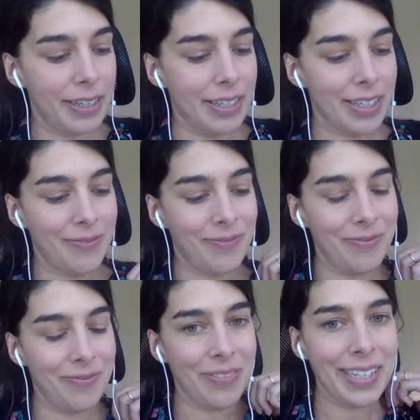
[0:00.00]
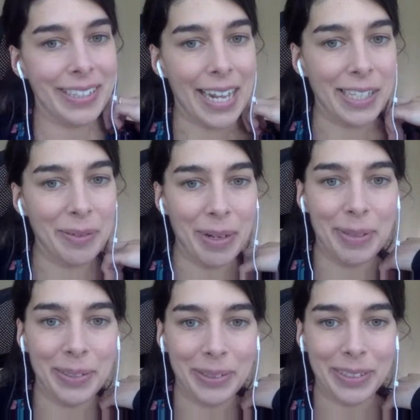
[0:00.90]
I think that's
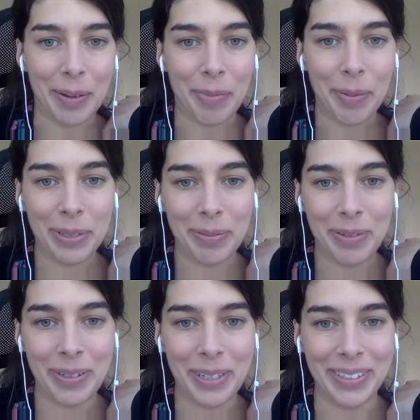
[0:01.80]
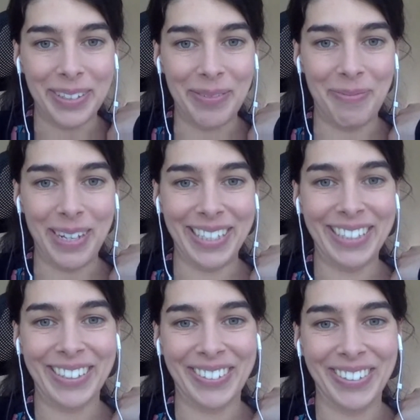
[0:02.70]
maybe to sum up some of the biggest
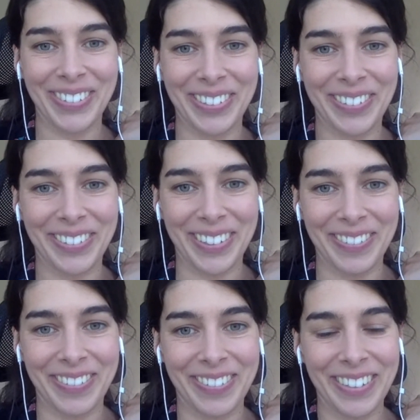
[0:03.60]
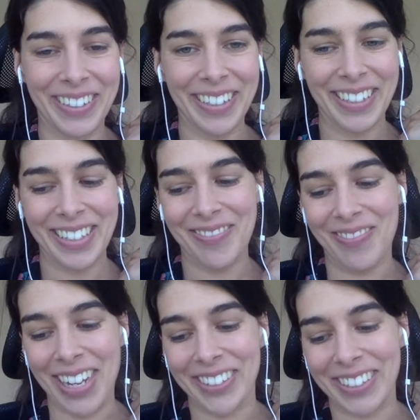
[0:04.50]
group of
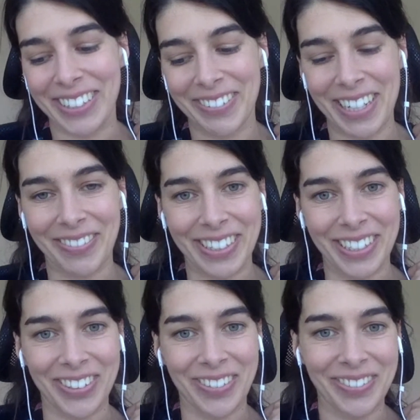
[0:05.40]
migrants we have in Europe.